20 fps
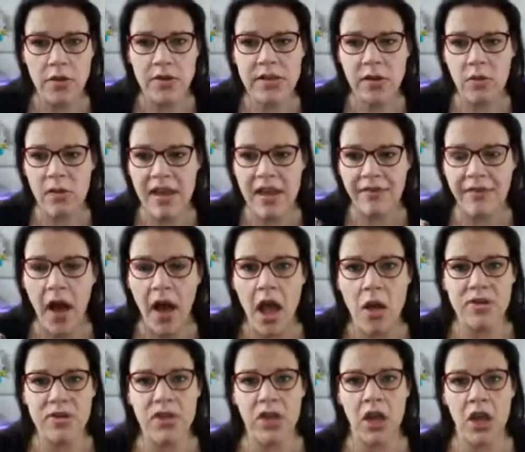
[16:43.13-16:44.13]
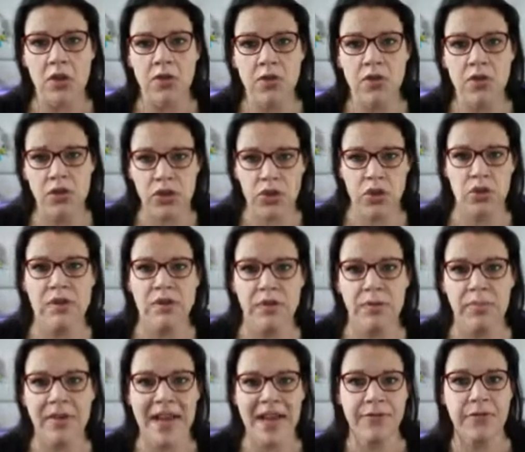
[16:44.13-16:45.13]
So if I was to go to 2
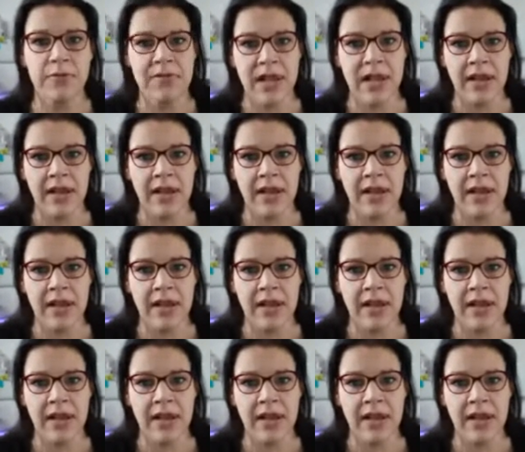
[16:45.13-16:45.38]
different platforms,